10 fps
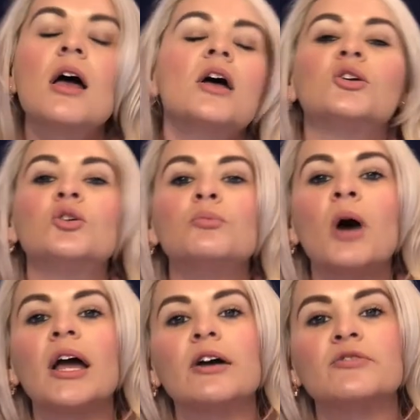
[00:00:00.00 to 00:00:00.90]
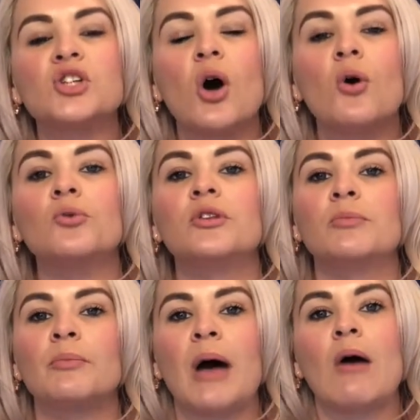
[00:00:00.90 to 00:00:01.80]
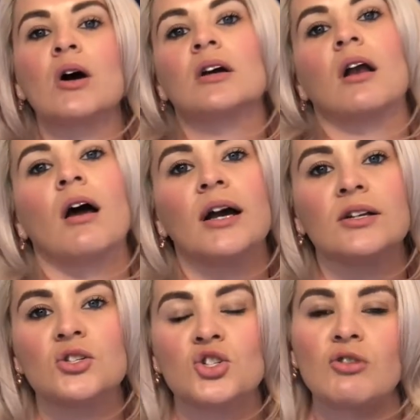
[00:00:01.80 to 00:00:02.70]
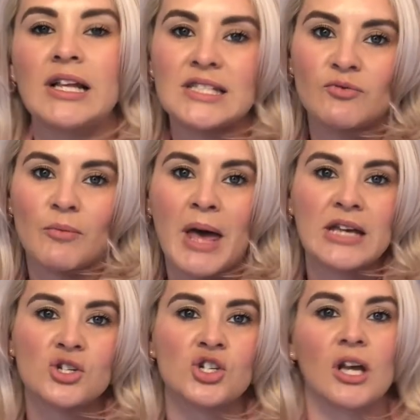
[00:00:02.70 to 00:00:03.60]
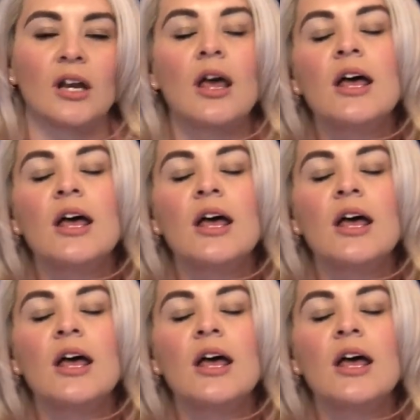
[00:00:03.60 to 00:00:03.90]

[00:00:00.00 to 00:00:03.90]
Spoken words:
You might have told them about a client's transformation.